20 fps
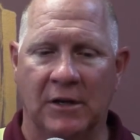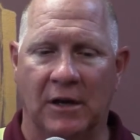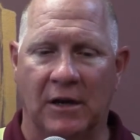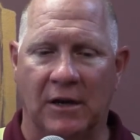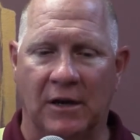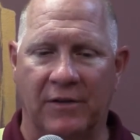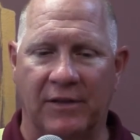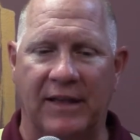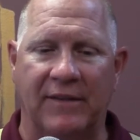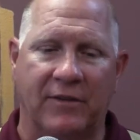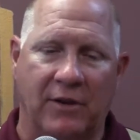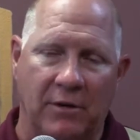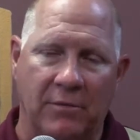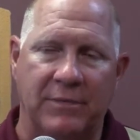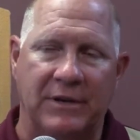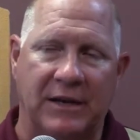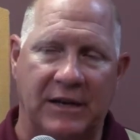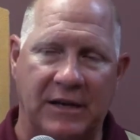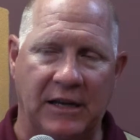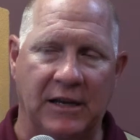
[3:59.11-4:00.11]
uh, that's going
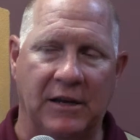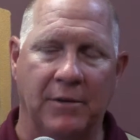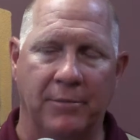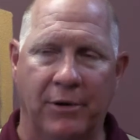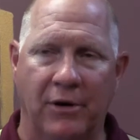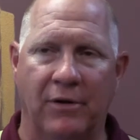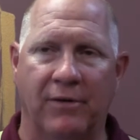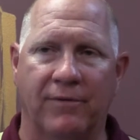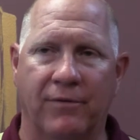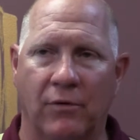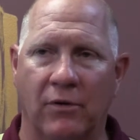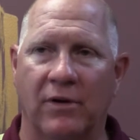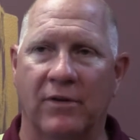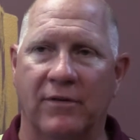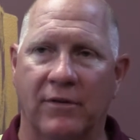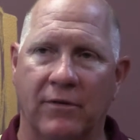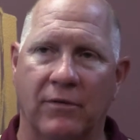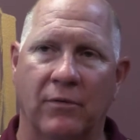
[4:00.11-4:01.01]
to be a component for us.